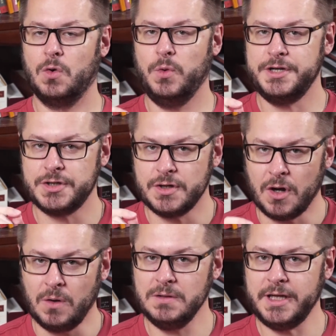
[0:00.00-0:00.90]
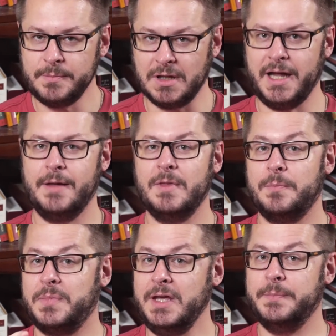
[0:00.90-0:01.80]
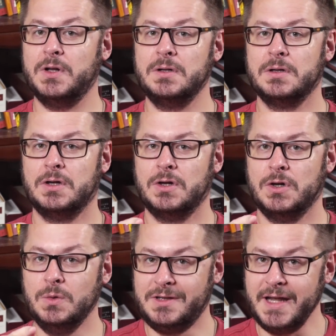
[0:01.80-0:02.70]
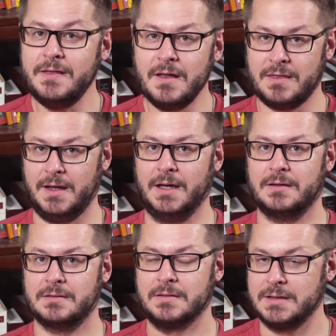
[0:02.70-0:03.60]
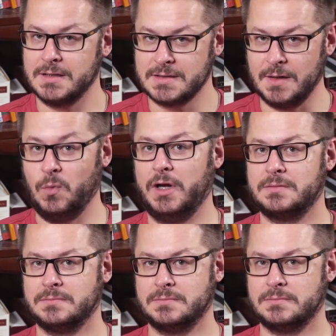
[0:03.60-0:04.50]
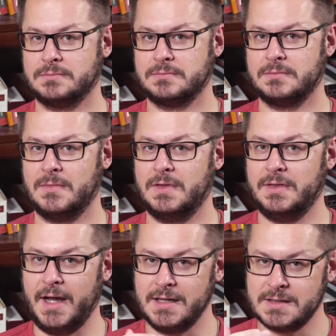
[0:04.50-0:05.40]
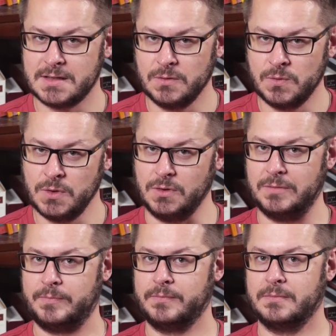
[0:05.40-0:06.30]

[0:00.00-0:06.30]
we should only blame the people who did the thing to someone. That's the rule.